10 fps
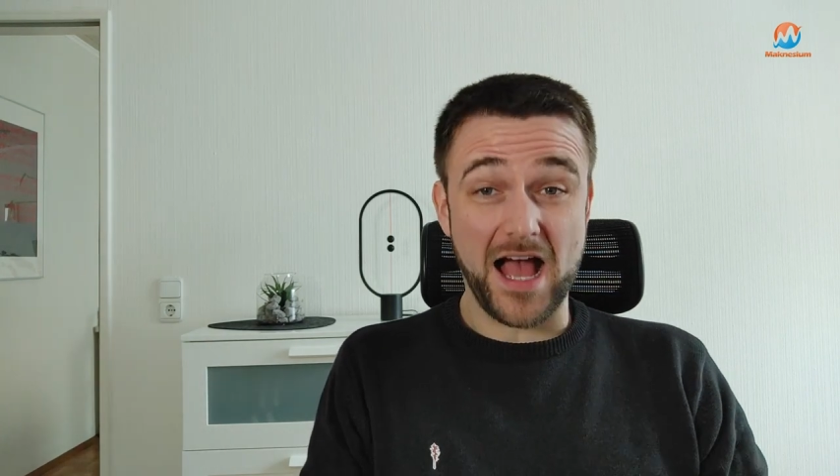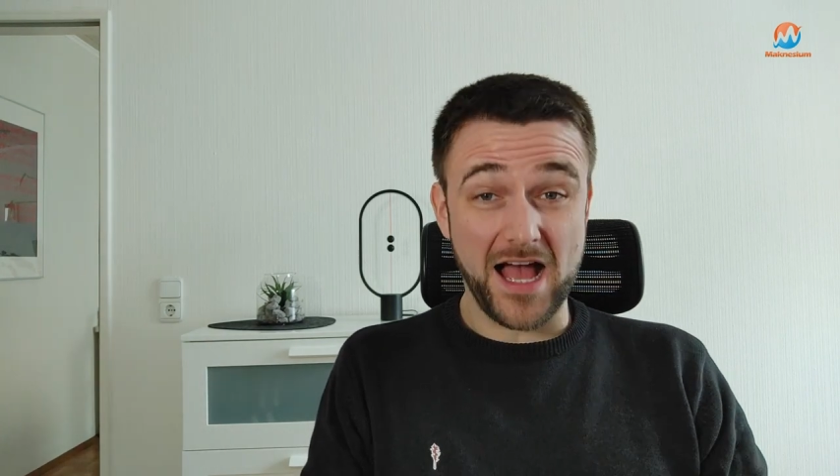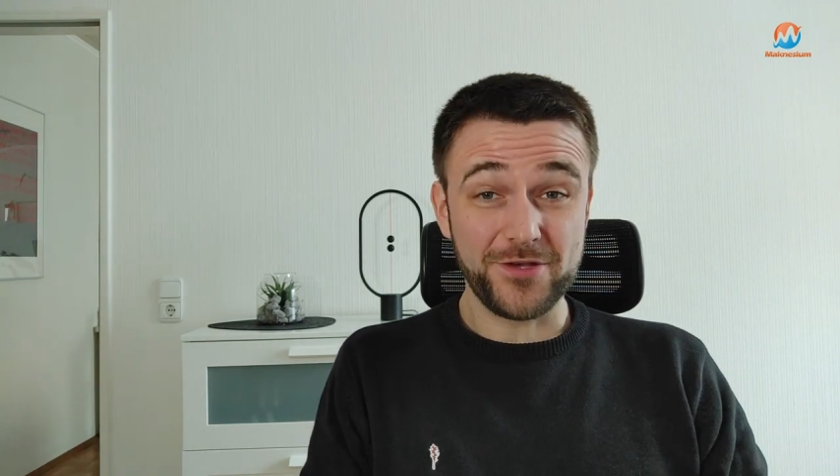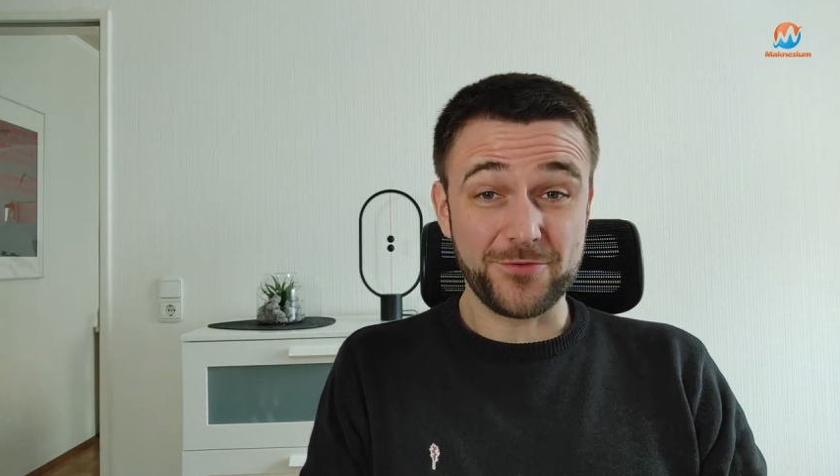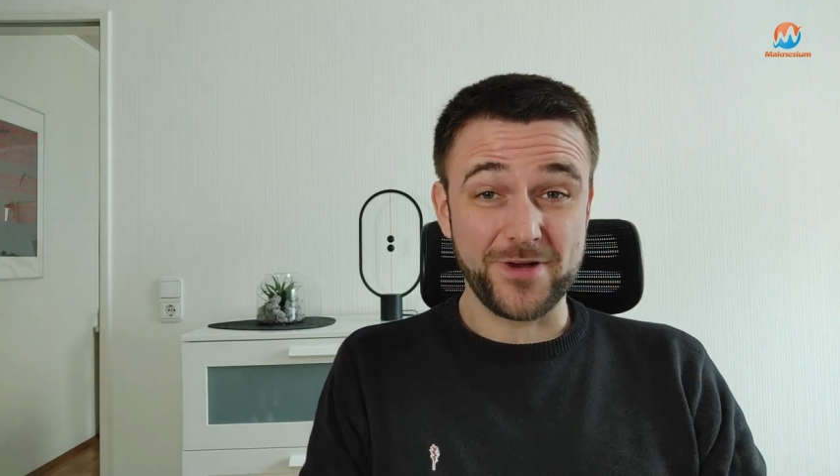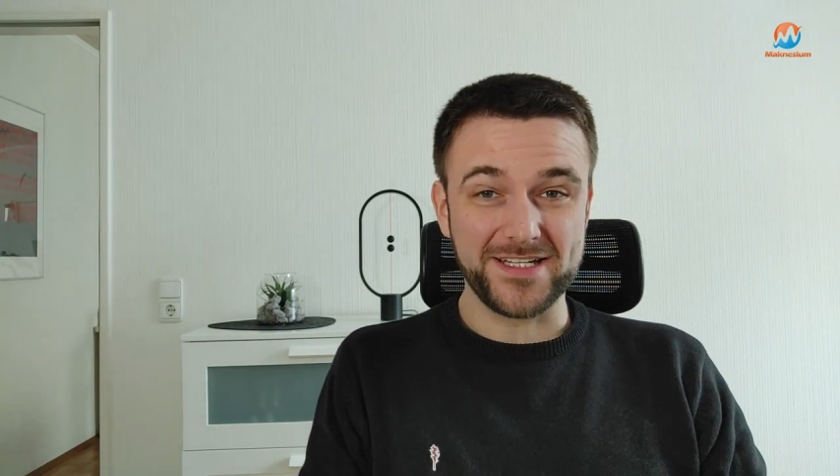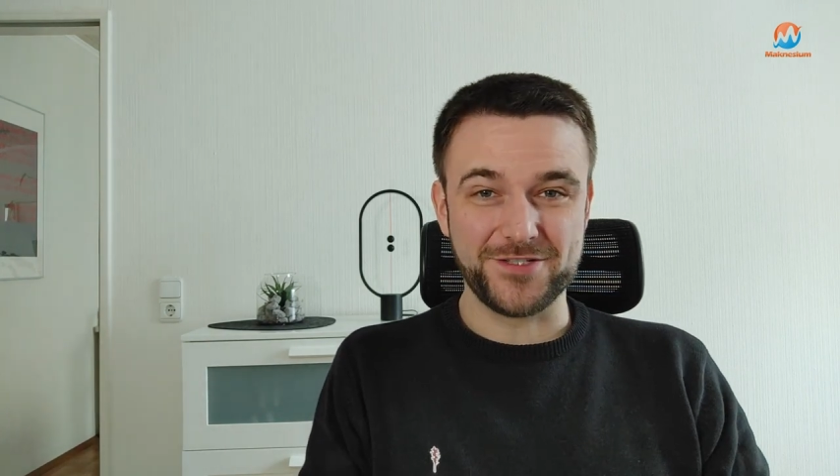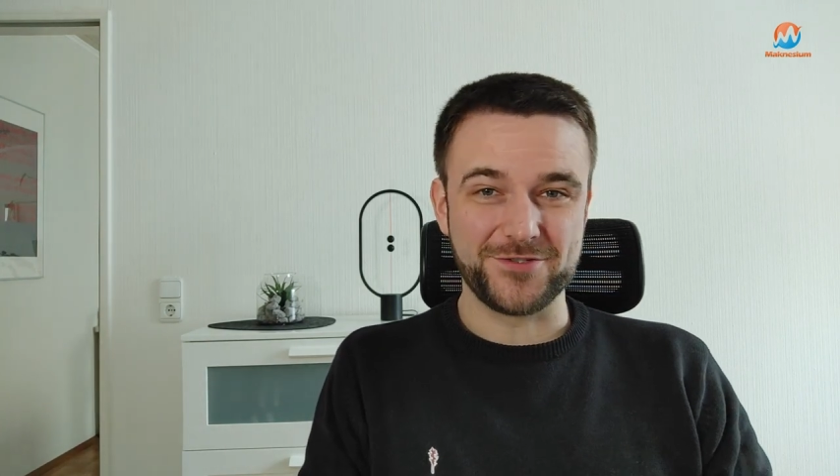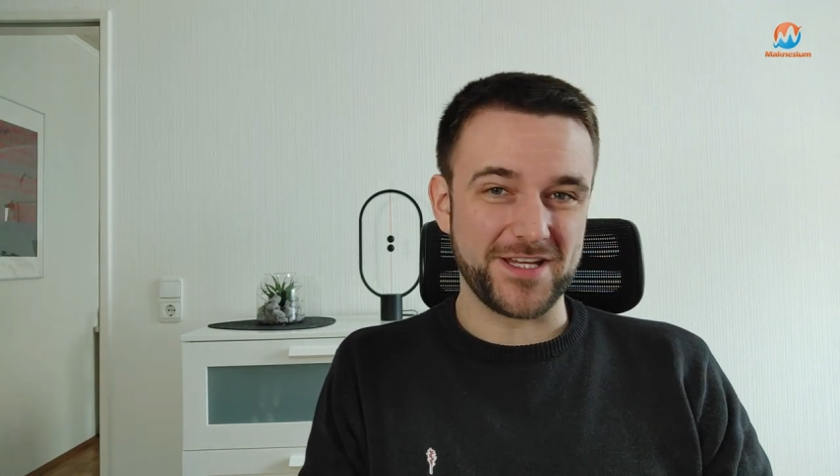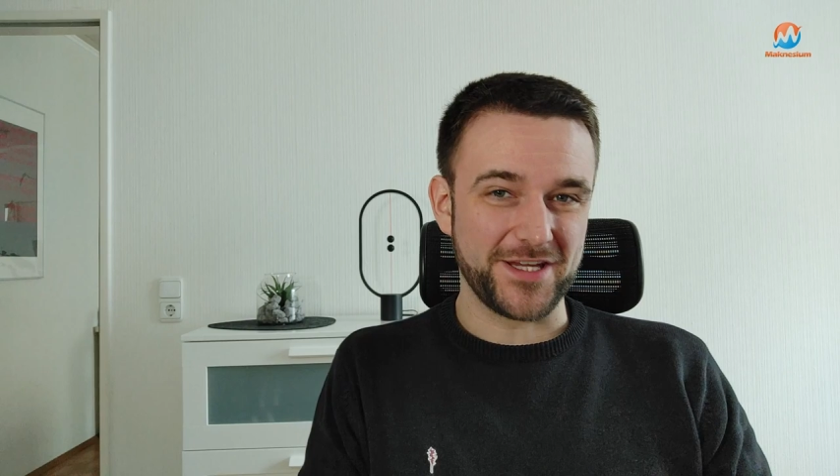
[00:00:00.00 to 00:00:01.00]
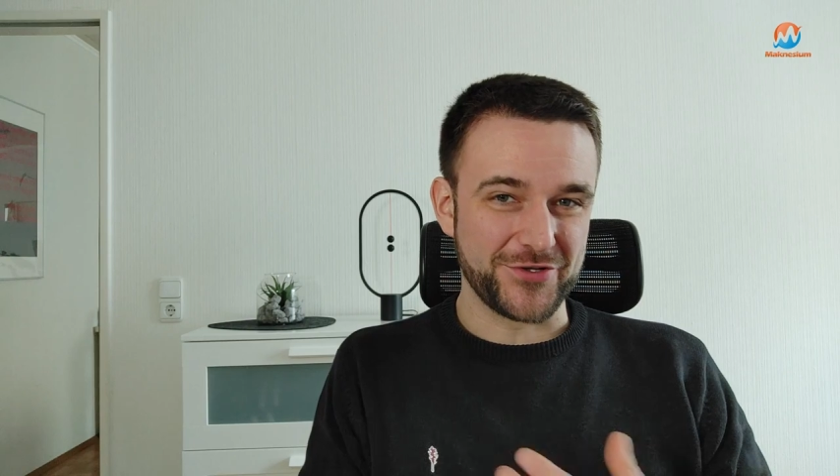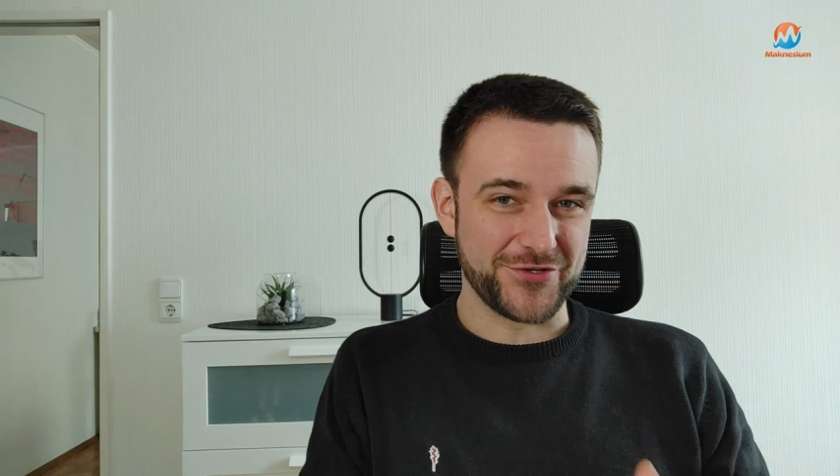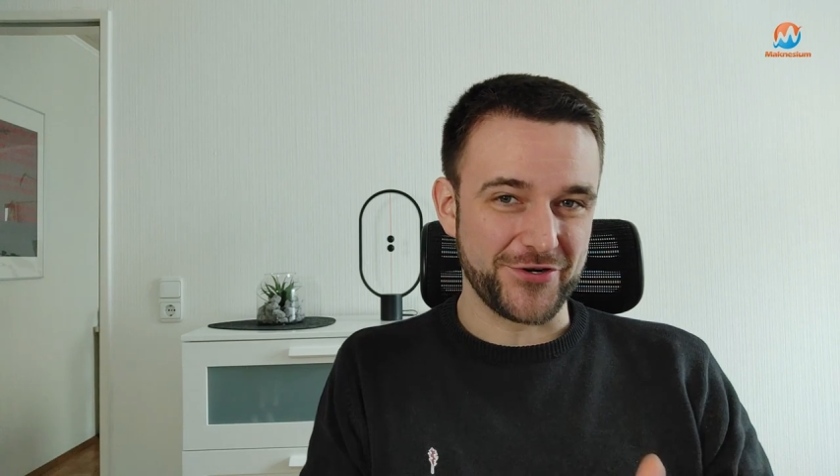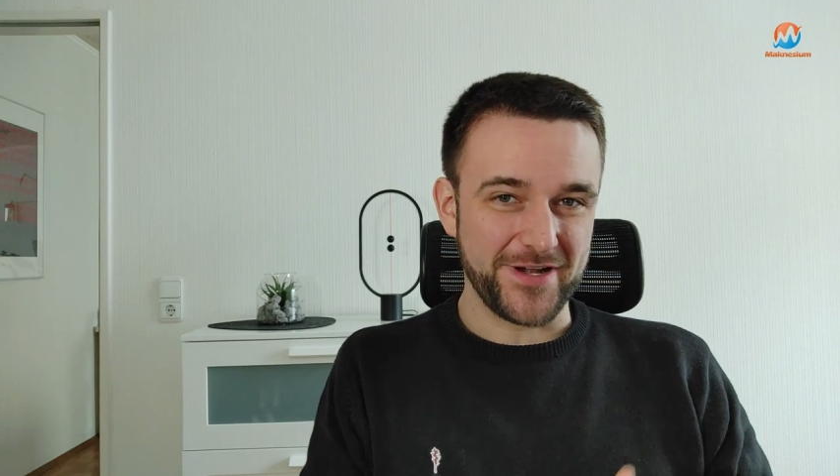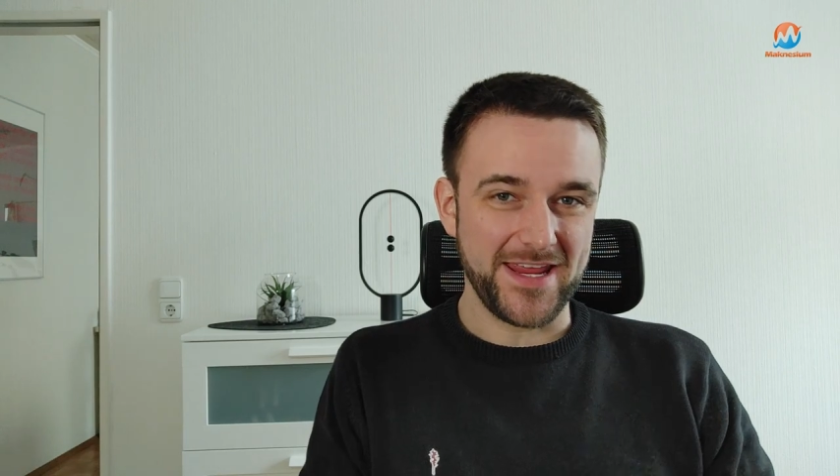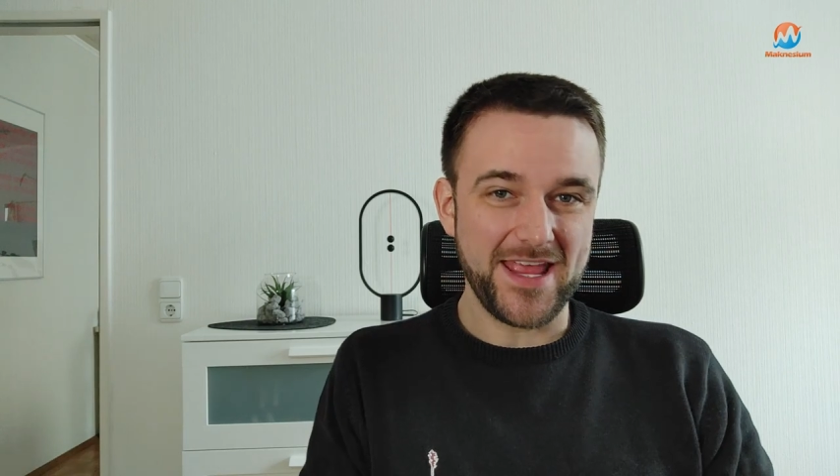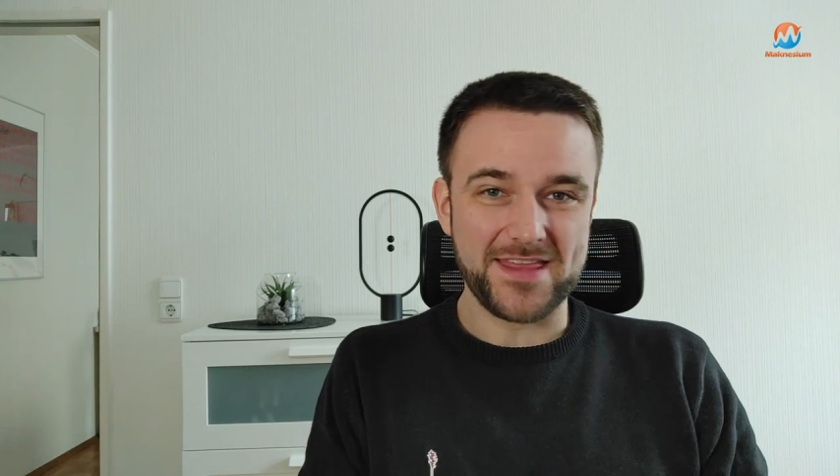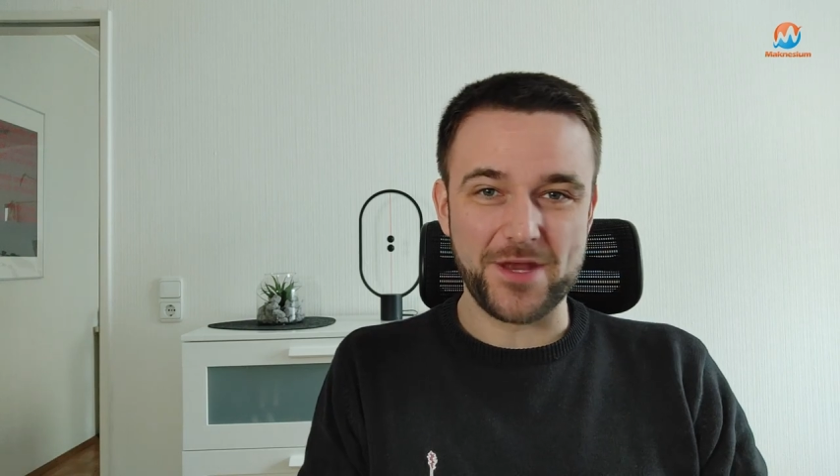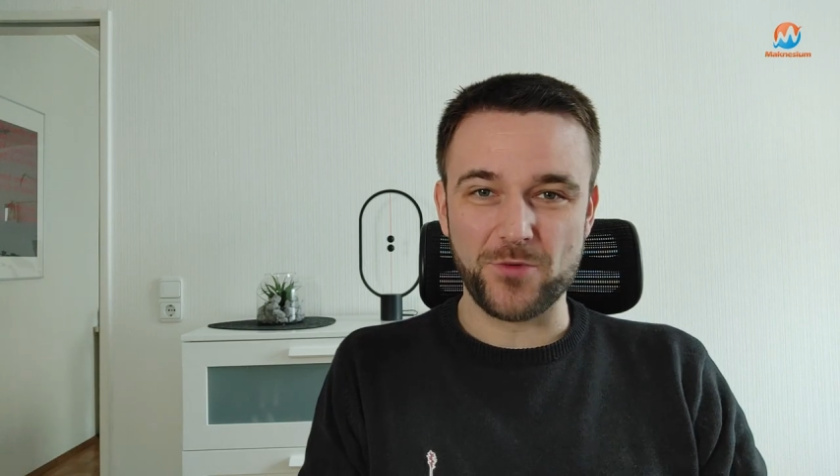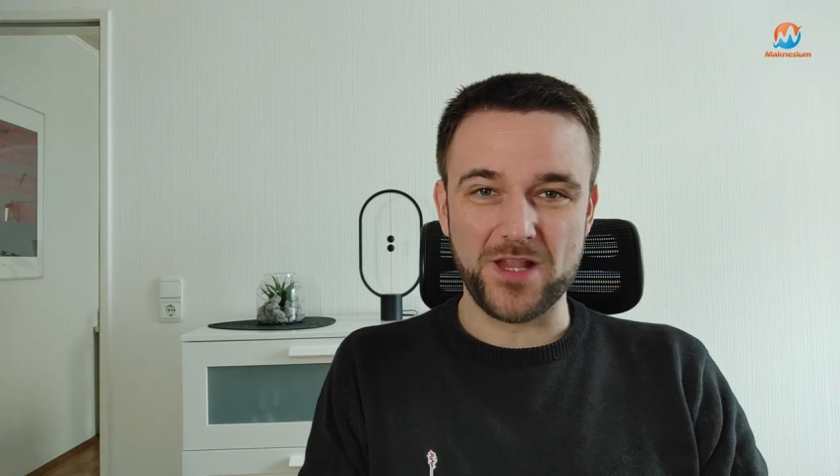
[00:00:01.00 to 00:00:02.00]
Are you ready to take a
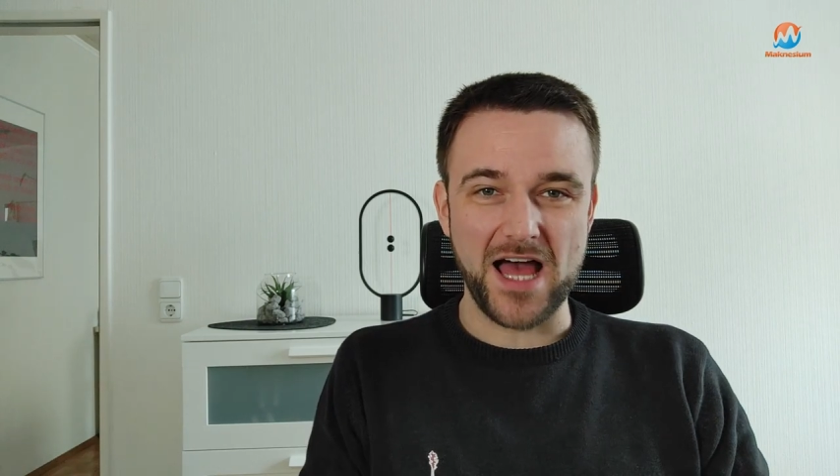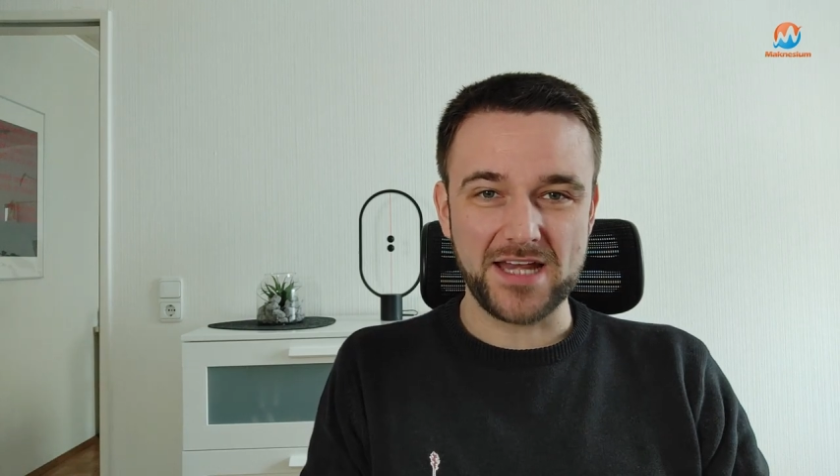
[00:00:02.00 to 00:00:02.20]
journey that will